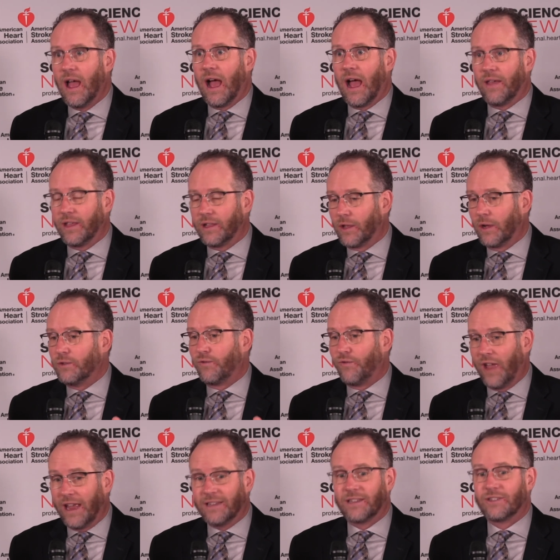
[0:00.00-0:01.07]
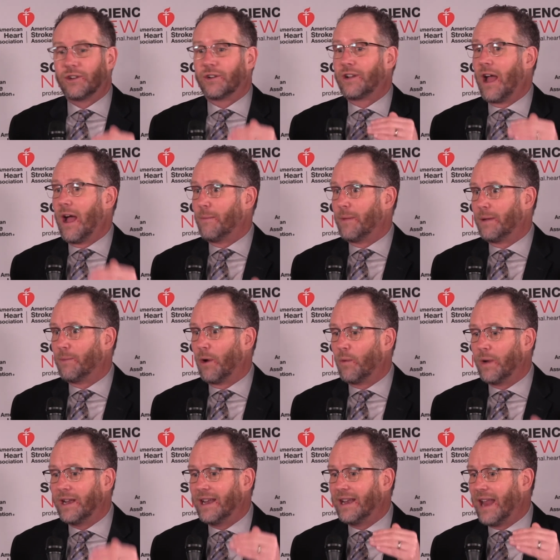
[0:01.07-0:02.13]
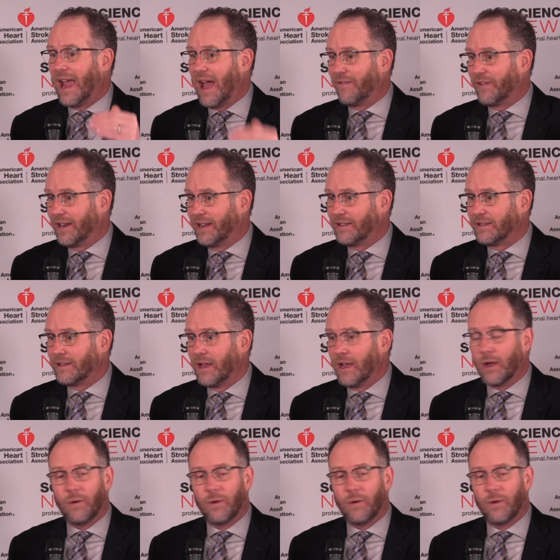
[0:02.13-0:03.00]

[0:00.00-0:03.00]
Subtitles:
I think those phases are coming, but we need evidence.